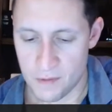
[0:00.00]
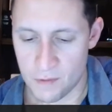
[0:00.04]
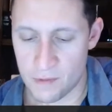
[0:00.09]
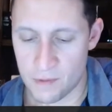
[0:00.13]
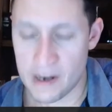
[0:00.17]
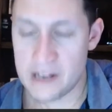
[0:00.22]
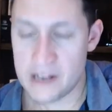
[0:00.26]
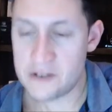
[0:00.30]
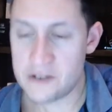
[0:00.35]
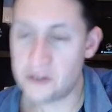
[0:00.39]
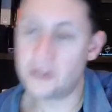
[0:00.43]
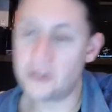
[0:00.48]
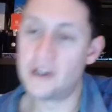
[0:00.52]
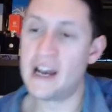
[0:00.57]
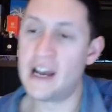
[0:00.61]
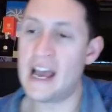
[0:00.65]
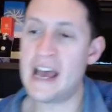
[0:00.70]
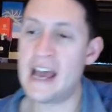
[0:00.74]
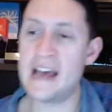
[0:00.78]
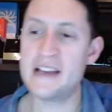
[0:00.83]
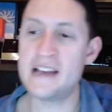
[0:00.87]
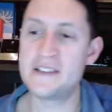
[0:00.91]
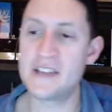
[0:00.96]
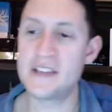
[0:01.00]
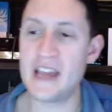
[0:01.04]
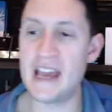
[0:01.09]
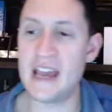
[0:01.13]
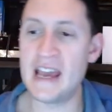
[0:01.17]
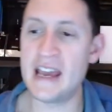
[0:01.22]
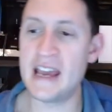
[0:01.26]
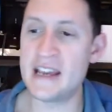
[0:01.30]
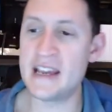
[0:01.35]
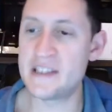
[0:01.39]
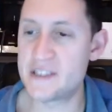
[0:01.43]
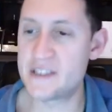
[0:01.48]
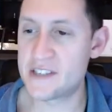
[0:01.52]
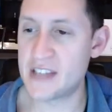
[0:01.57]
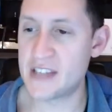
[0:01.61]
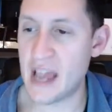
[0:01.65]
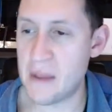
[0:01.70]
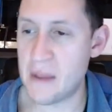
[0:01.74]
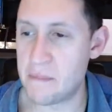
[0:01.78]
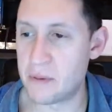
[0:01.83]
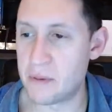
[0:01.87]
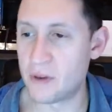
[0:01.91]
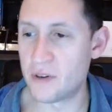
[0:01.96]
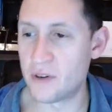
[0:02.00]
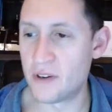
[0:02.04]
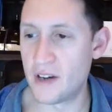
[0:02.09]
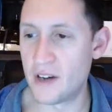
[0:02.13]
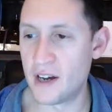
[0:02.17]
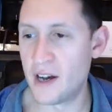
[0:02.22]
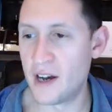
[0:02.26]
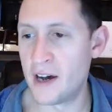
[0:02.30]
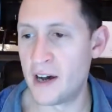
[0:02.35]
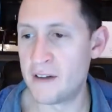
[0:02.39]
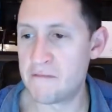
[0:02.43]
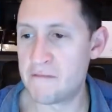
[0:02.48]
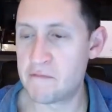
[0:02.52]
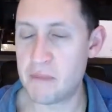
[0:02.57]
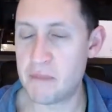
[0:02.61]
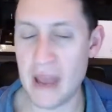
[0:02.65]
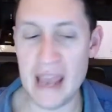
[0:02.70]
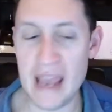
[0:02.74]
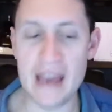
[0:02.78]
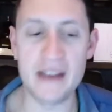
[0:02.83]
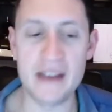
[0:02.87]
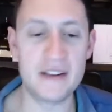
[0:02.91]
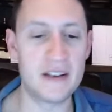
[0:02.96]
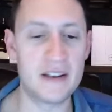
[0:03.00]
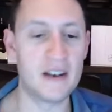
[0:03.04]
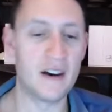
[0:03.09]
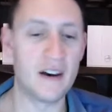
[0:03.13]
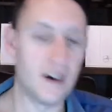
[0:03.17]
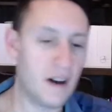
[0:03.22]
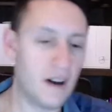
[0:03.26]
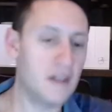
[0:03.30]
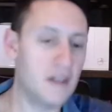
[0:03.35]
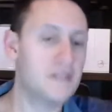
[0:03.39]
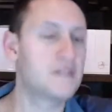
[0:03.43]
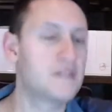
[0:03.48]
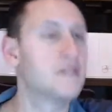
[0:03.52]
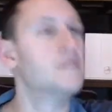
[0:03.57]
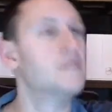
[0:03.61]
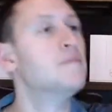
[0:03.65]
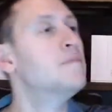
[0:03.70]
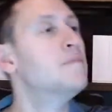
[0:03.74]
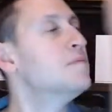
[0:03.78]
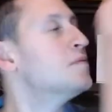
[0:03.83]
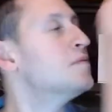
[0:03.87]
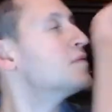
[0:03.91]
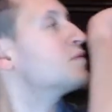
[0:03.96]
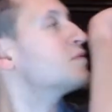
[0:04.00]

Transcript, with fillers: Rachel has a sample of Panda Awesome.